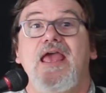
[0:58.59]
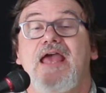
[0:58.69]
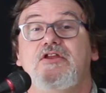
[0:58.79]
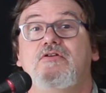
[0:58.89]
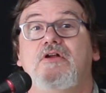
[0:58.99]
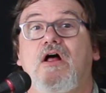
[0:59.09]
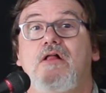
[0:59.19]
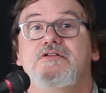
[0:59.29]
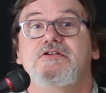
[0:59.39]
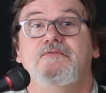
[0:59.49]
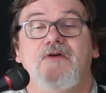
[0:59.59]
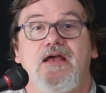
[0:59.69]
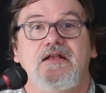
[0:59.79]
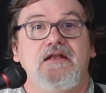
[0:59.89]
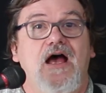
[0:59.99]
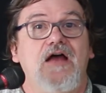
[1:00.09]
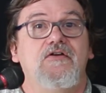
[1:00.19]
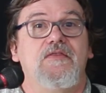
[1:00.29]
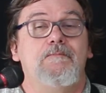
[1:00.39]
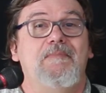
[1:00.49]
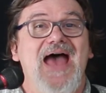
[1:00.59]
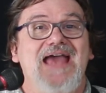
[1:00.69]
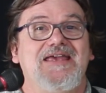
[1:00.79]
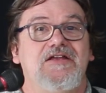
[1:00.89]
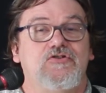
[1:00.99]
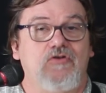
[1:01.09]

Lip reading: and you can also find it under the backing